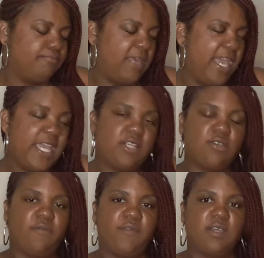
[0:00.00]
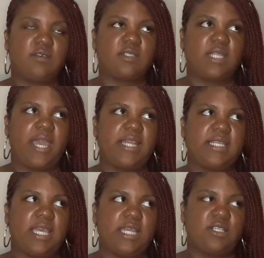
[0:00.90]
Angel feels like
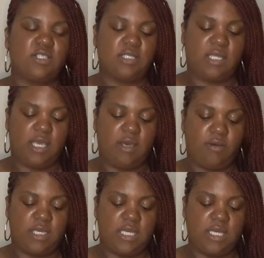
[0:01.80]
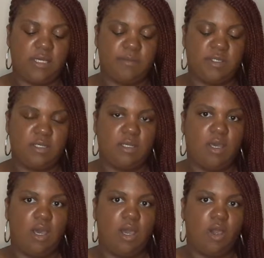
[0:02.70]
that Giselle gives
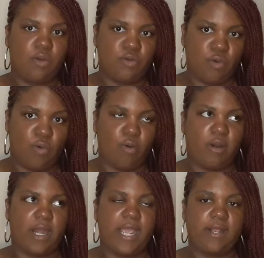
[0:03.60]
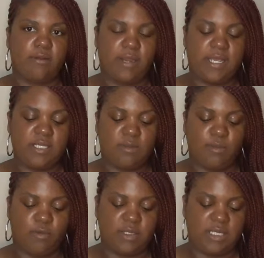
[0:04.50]
Adore and Grace
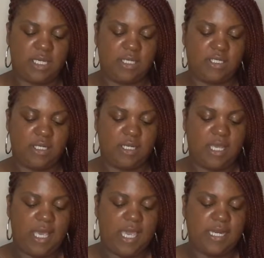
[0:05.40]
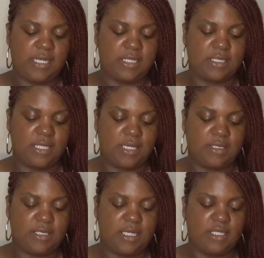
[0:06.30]
more attention. And then Giselle
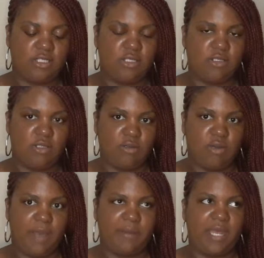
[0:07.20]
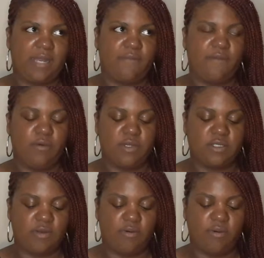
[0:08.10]
says she do have a lot of
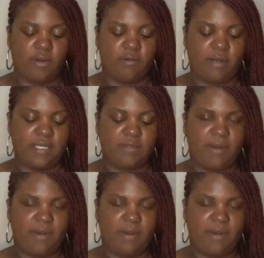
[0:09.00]
focus on Grace